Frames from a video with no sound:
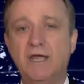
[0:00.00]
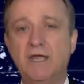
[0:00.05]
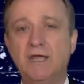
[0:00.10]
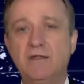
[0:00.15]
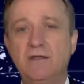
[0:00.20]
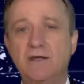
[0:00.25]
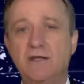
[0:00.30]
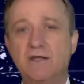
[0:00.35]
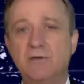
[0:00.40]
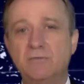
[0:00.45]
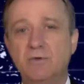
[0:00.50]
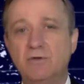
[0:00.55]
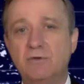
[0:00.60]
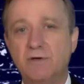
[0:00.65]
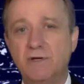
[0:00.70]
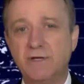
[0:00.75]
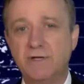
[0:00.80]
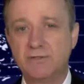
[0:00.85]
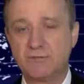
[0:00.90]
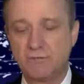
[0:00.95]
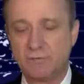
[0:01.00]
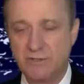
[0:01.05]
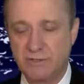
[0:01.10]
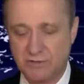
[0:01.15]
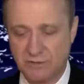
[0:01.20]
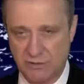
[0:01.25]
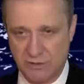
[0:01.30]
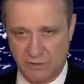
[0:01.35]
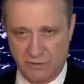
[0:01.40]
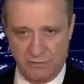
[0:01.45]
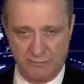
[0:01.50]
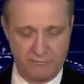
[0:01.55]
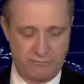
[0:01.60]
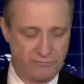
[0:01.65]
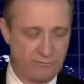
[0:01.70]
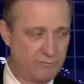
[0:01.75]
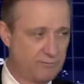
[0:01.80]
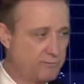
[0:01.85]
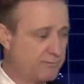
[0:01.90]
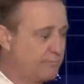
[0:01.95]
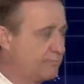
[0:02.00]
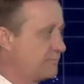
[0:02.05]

in the communities we serve.